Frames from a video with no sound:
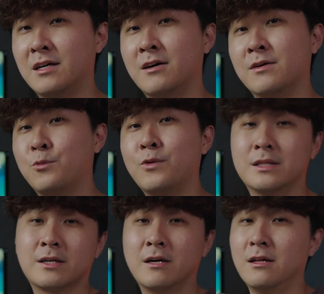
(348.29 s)
on what
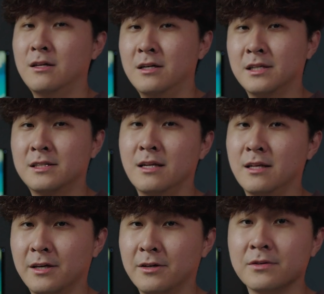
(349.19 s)
the caller is
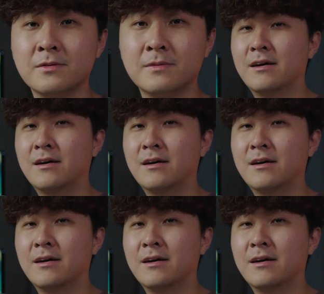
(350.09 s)
telling you.